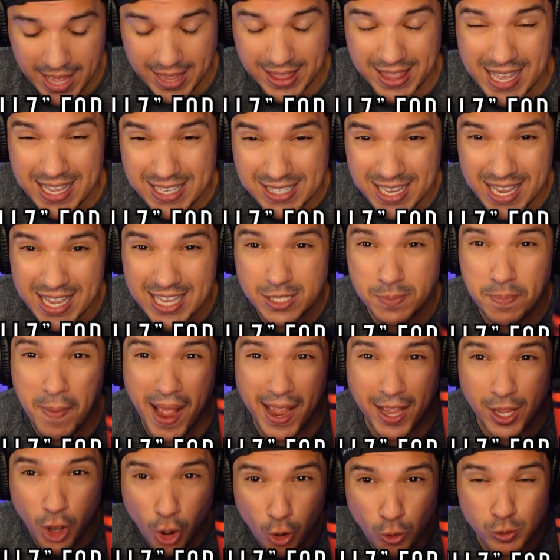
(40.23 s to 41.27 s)
This is
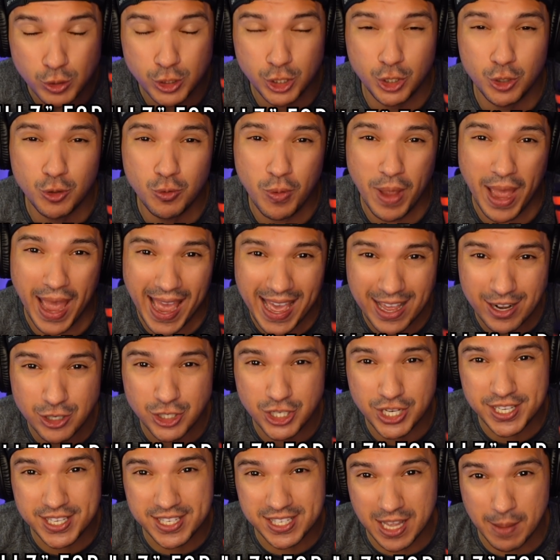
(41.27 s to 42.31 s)
my go-to
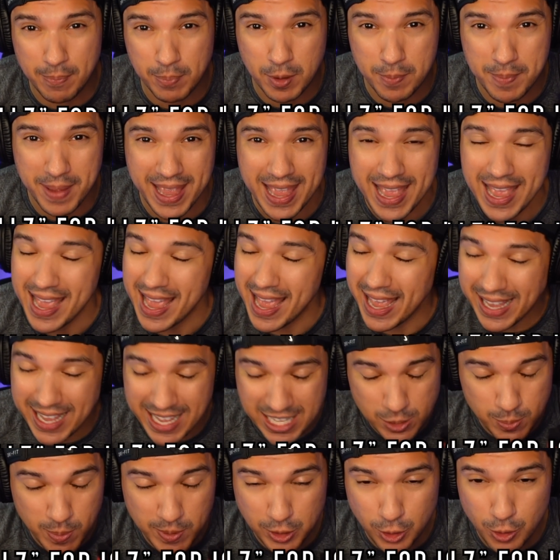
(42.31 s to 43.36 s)
energy supplement. It
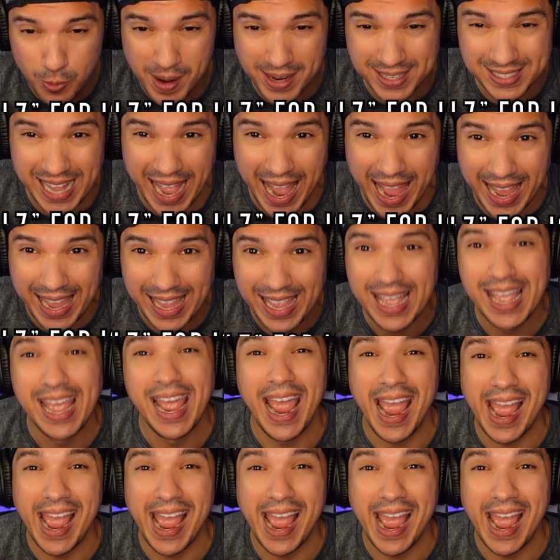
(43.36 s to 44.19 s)
gets me through my day.